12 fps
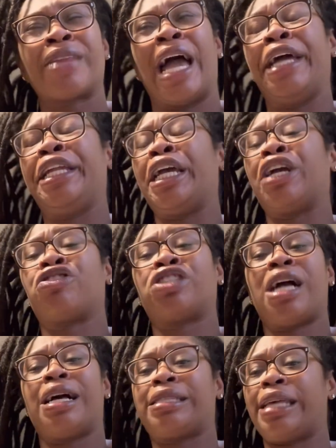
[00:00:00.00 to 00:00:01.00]
And then
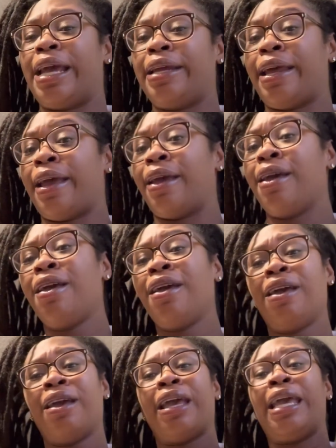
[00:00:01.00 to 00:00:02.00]
Chrisean said that
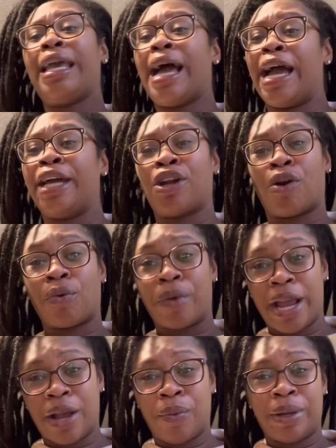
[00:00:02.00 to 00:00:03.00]
he got in a
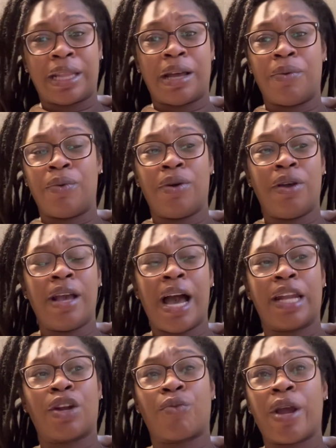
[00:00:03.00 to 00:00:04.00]
wreck with the he
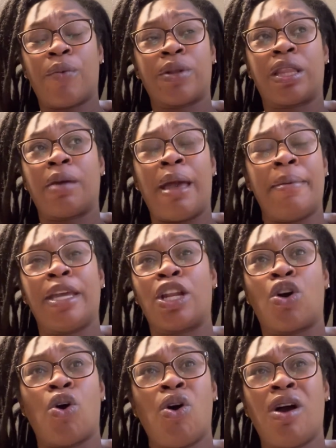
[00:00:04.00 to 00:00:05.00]
got in a wreck with the baby in the
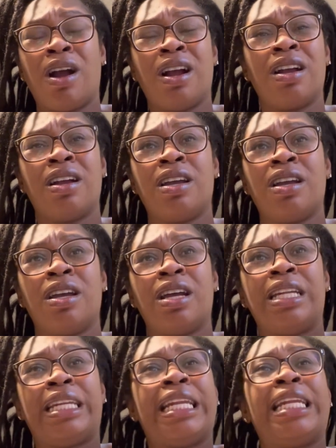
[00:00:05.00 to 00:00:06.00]
car.
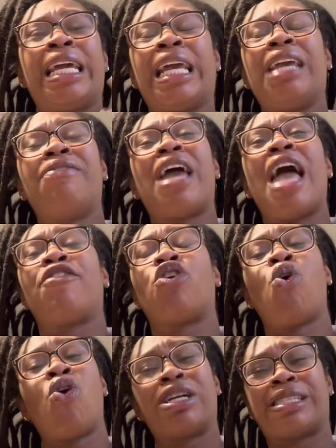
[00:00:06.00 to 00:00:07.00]
Did the nigga even have a
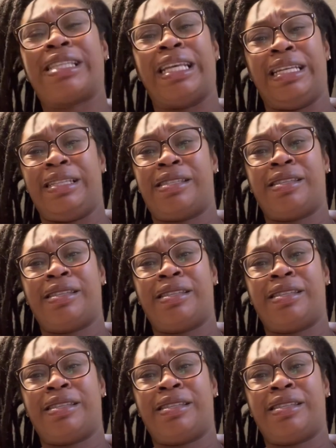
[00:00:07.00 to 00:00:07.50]
car seat?